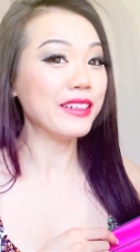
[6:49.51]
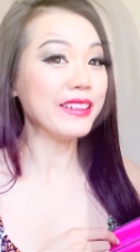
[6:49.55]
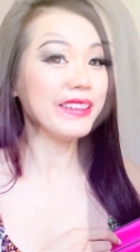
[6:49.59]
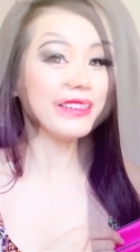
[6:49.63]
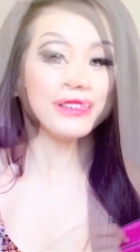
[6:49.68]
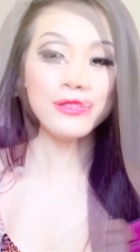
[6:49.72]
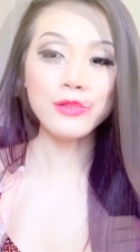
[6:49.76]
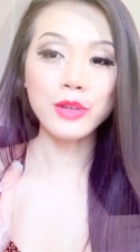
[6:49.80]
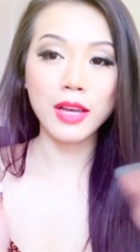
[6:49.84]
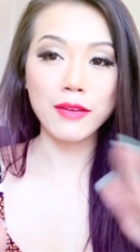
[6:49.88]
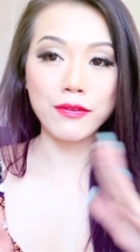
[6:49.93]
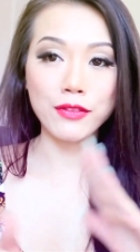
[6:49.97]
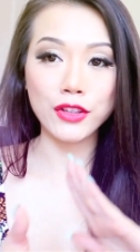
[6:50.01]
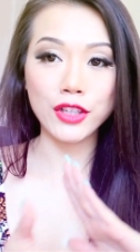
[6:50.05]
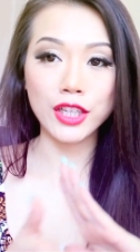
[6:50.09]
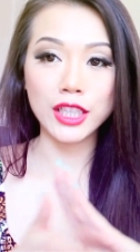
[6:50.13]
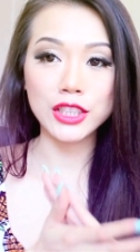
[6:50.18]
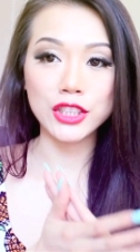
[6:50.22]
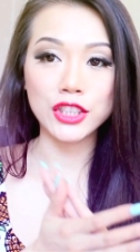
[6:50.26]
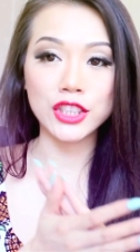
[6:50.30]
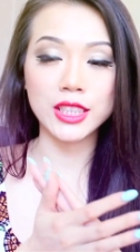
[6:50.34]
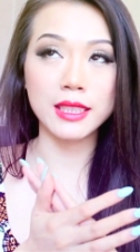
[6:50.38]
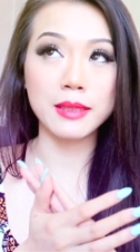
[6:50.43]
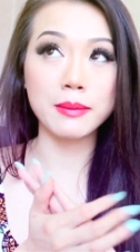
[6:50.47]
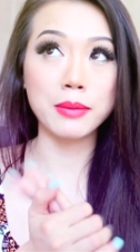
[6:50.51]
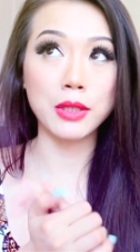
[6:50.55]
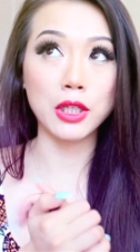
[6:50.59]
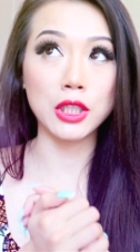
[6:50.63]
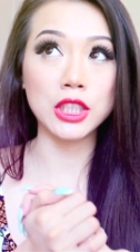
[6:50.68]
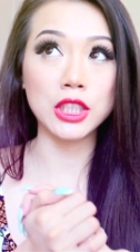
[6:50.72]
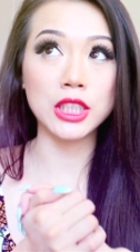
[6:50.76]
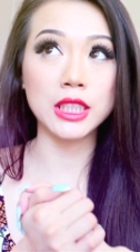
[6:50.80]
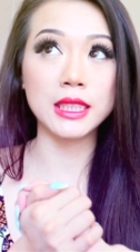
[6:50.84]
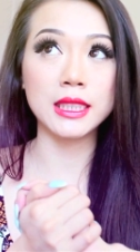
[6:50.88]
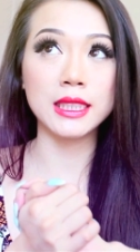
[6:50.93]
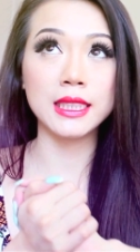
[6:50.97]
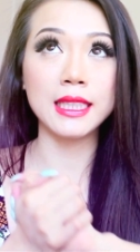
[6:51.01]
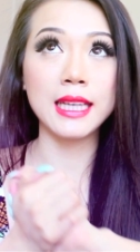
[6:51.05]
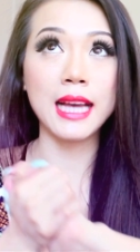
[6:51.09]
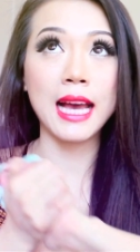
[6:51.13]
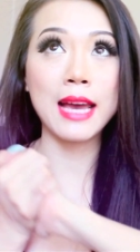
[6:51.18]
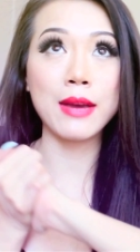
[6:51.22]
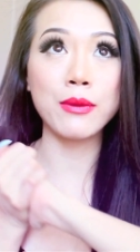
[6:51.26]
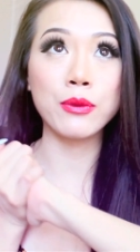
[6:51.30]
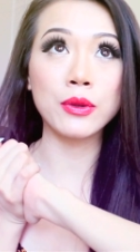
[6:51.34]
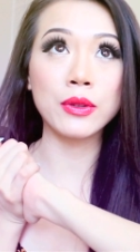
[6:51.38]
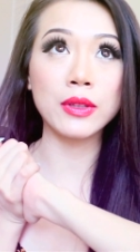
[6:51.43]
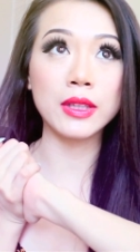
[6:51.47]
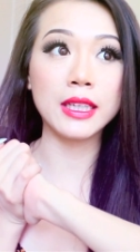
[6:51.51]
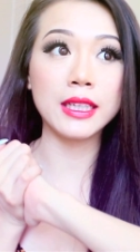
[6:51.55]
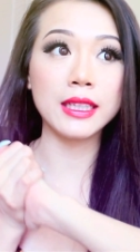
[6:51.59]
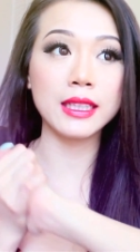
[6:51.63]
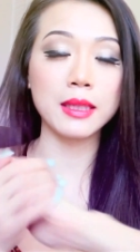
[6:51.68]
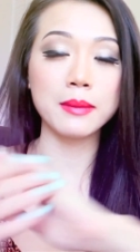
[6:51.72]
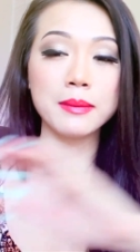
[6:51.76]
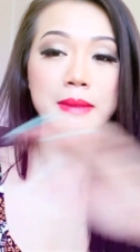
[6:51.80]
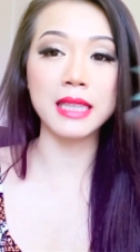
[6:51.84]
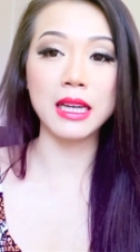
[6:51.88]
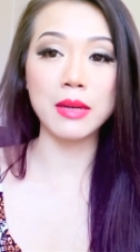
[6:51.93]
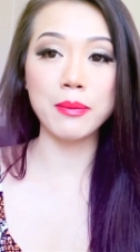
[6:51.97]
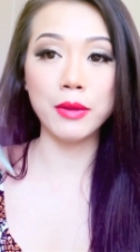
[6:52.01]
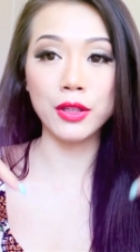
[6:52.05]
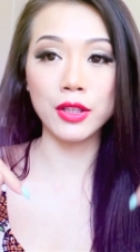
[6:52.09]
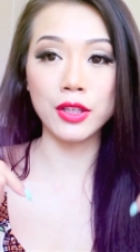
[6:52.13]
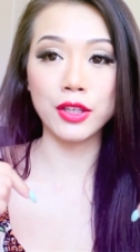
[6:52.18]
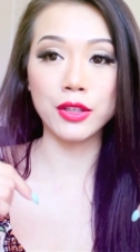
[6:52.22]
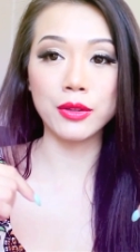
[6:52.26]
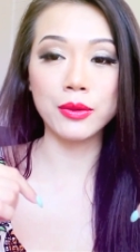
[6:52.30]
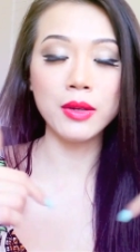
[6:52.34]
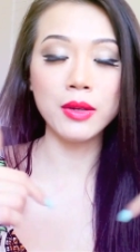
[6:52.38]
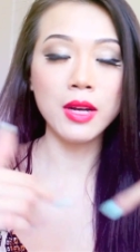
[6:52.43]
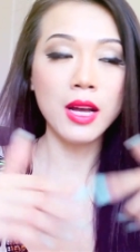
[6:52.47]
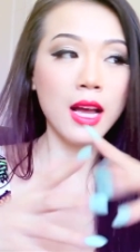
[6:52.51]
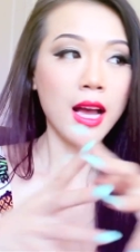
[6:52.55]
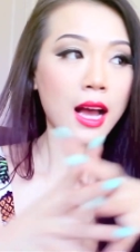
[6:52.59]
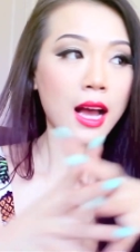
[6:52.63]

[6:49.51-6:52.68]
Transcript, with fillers: And if you're interested in purchasing, I will link them down below.